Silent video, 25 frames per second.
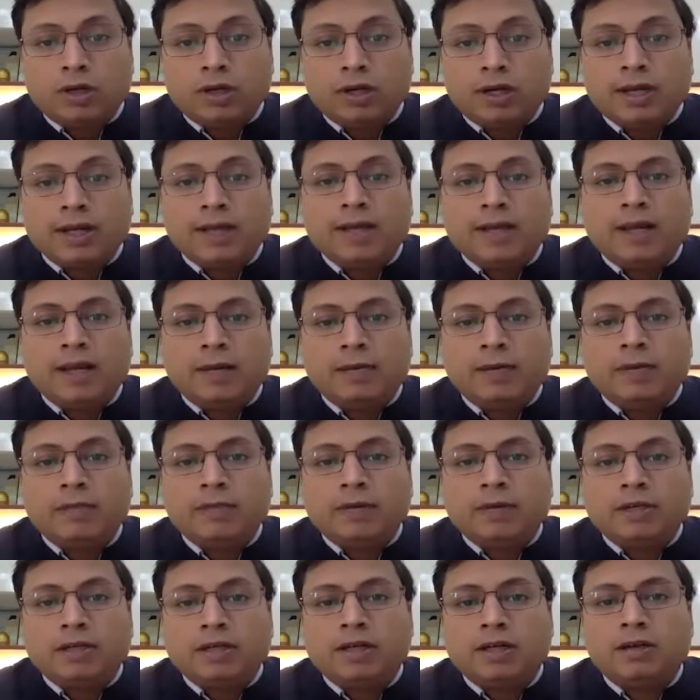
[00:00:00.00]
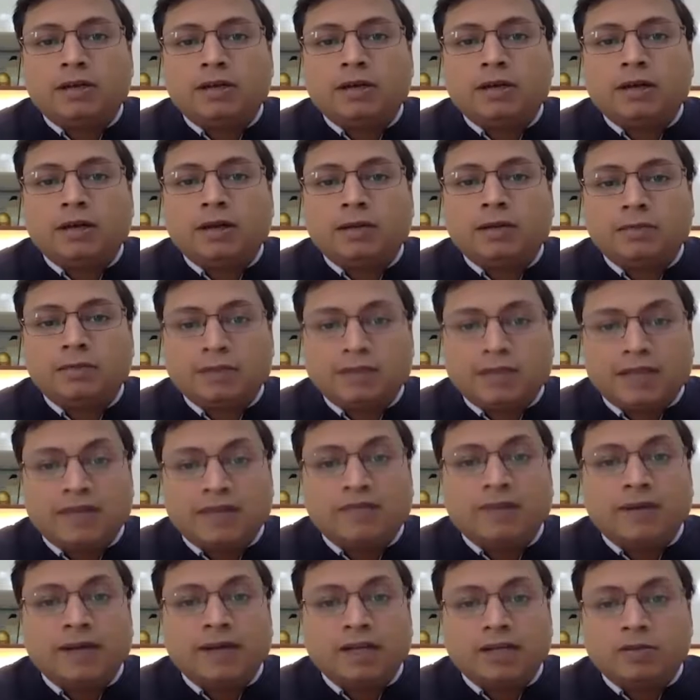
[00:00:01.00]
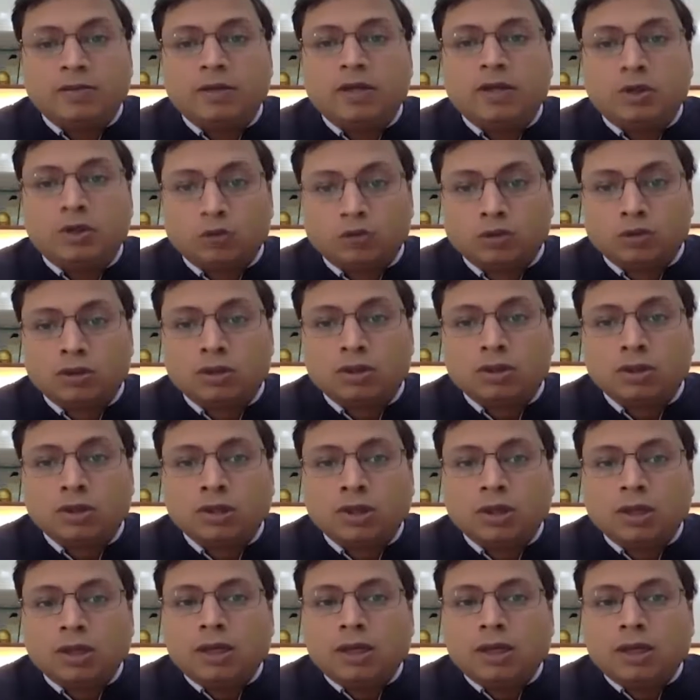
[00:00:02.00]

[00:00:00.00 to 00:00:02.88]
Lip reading: It can help in patient self-management tools.